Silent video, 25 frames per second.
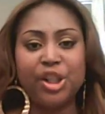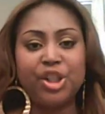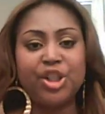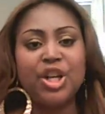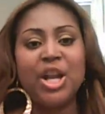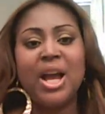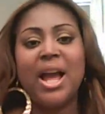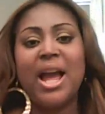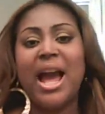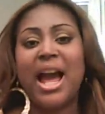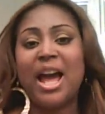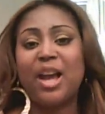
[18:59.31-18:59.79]

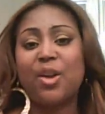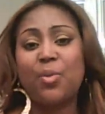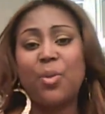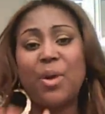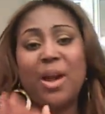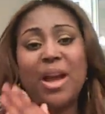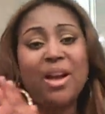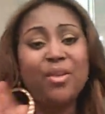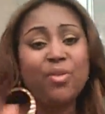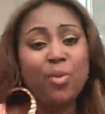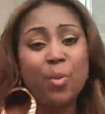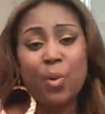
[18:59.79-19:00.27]
I don't
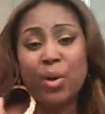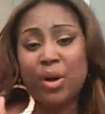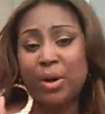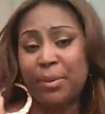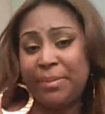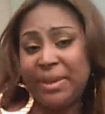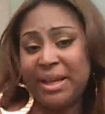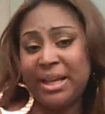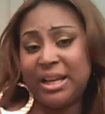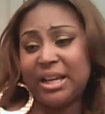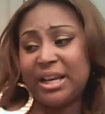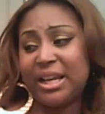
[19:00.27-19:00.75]
ever want to
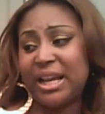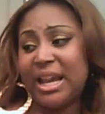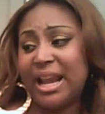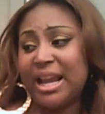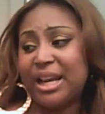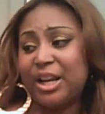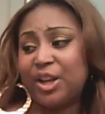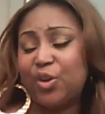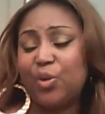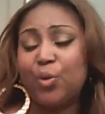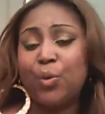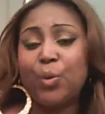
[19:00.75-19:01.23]
be a part of
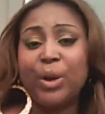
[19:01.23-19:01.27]
that